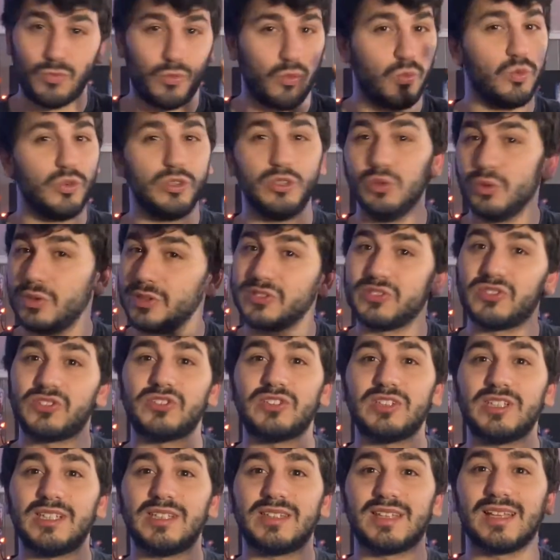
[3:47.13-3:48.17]
you can
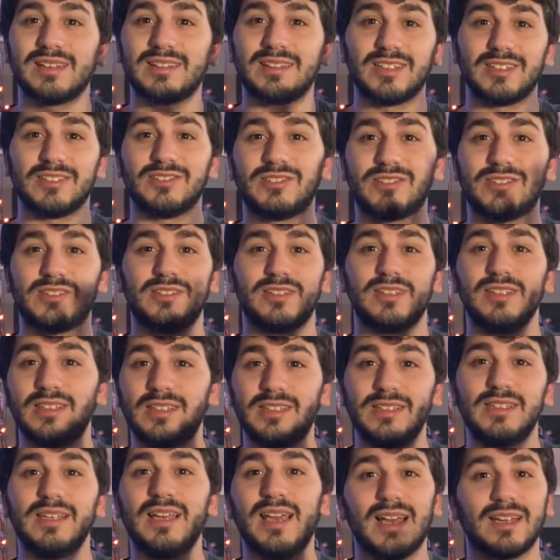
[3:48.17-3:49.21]
see that
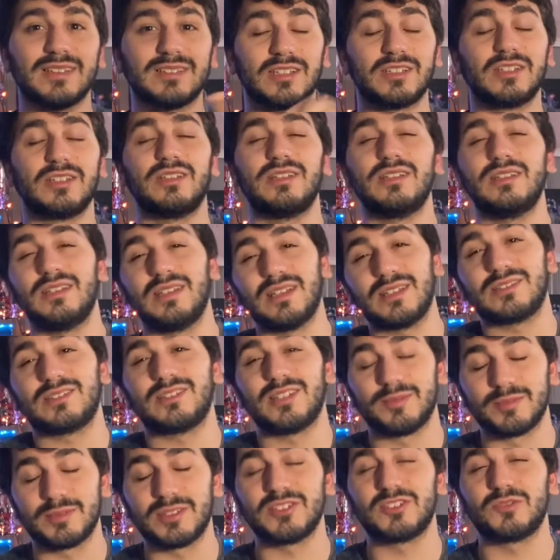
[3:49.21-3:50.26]
he has
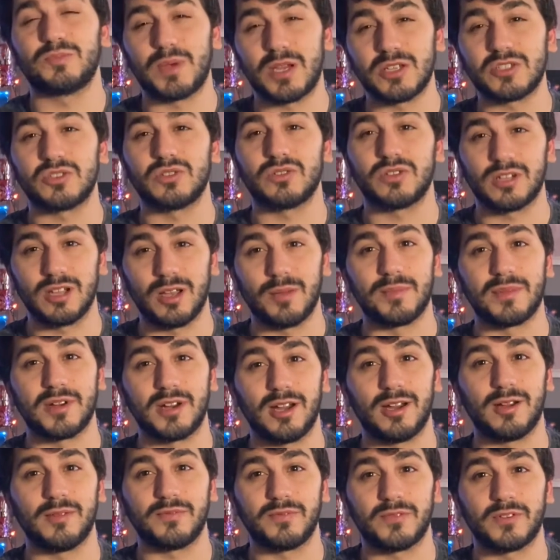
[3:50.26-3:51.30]
something special coming
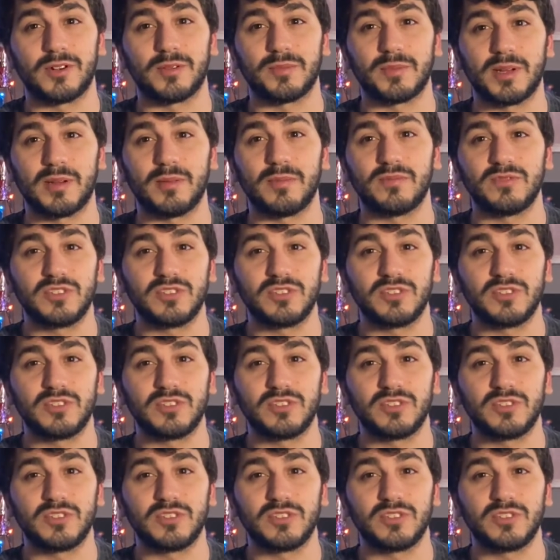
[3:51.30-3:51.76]
up from him,